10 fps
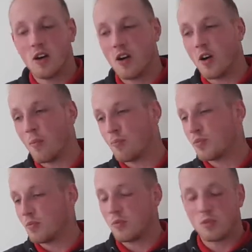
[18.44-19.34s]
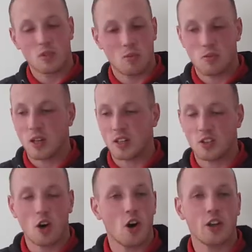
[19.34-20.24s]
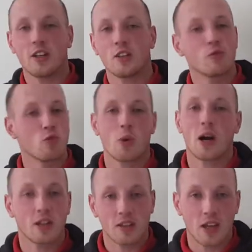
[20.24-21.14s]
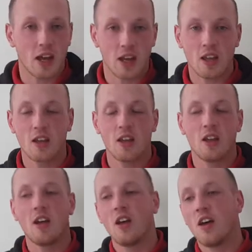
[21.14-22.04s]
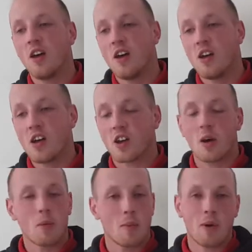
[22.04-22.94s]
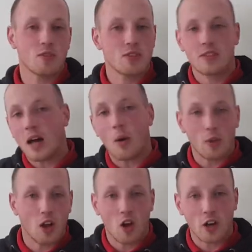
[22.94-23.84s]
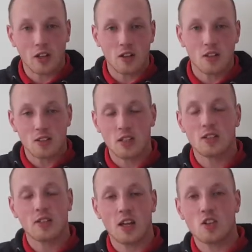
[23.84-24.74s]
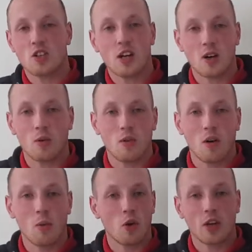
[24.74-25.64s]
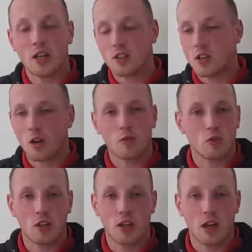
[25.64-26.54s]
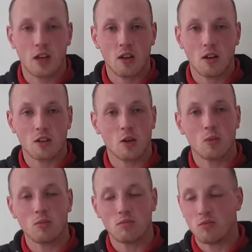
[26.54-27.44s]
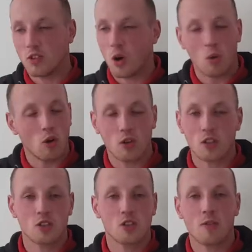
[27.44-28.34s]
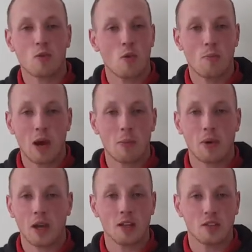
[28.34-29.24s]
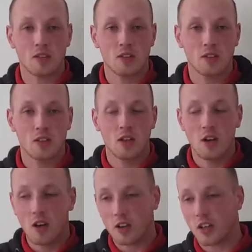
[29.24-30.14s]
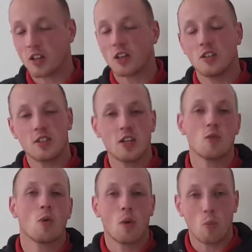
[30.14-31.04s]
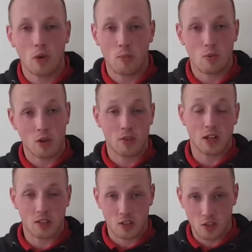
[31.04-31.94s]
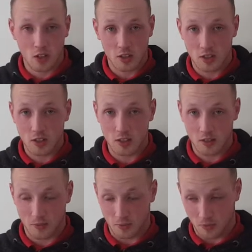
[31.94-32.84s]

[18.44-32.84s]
complete tiredness throughout the day. A couple of months down the line to this stage now, I'm not getting tired for the day. I don't no longer suffer with back pains. I'm going to continue on with the breathing exercises.